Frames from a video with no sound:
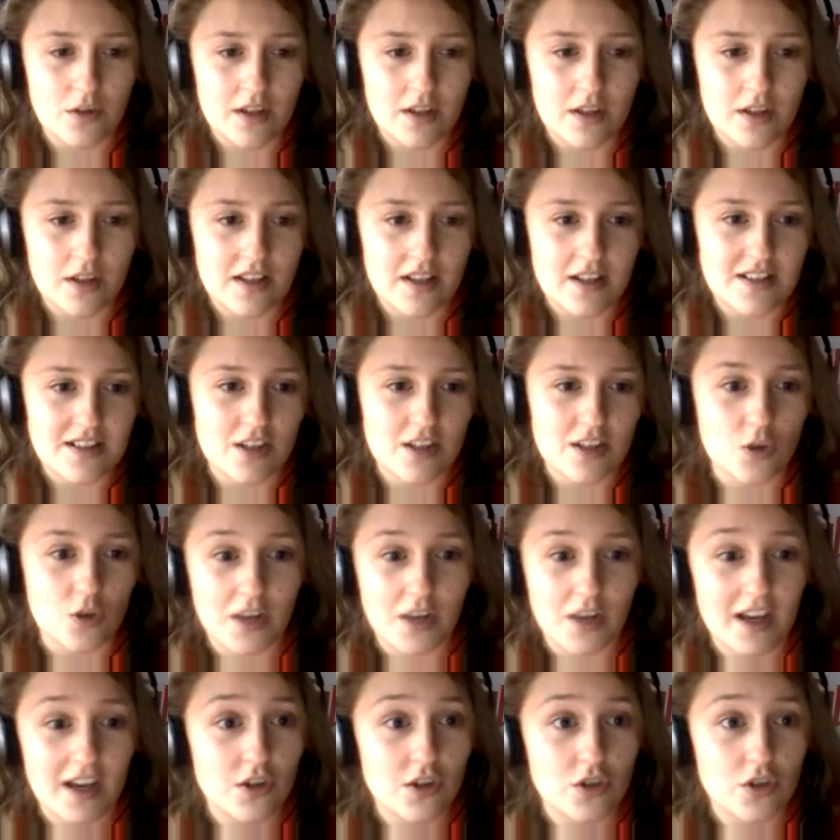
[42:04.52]
unless I go and
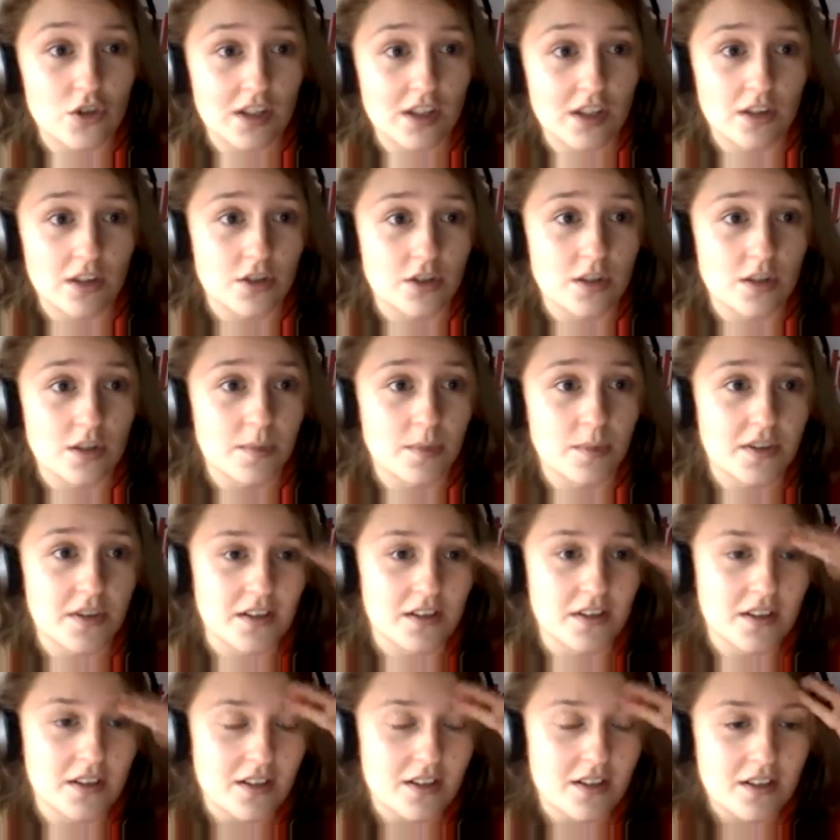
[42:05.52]
get a drink or
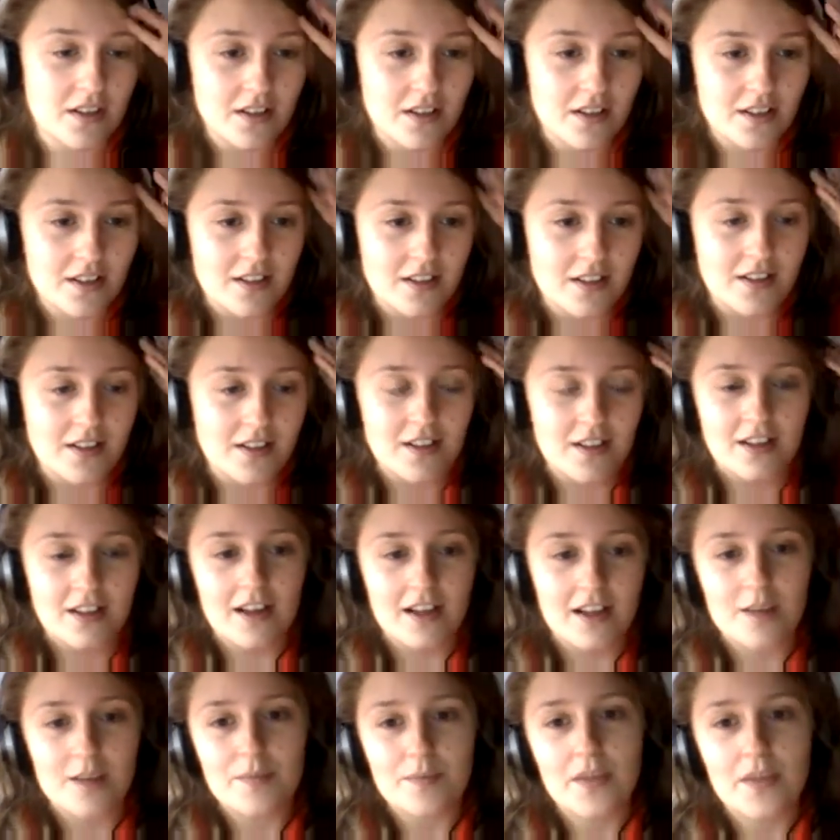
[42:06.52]
something.
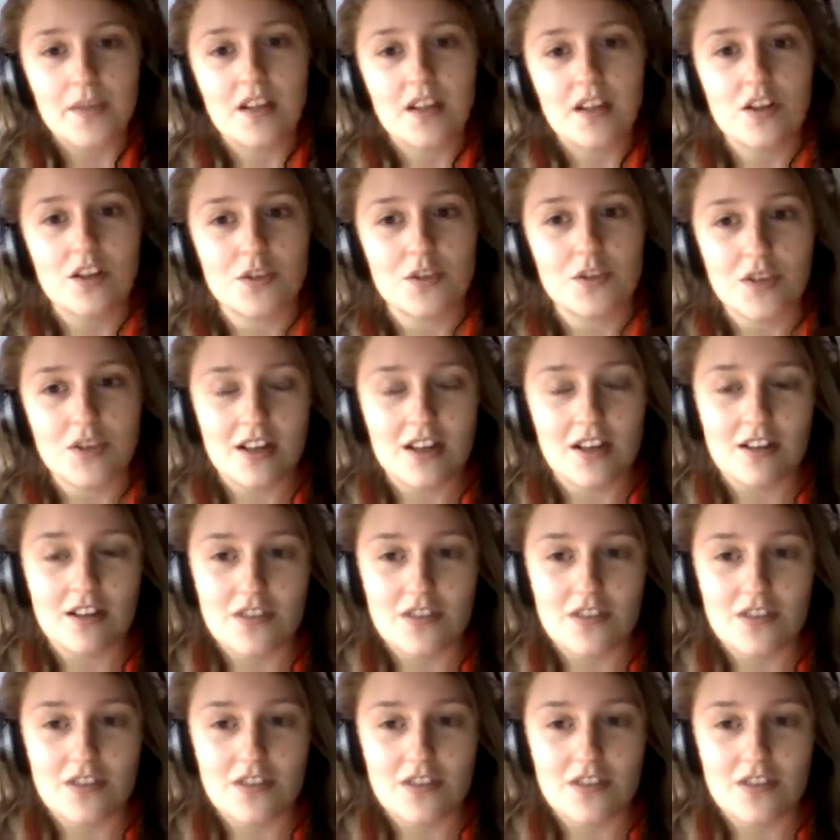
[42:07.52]
And you also get enough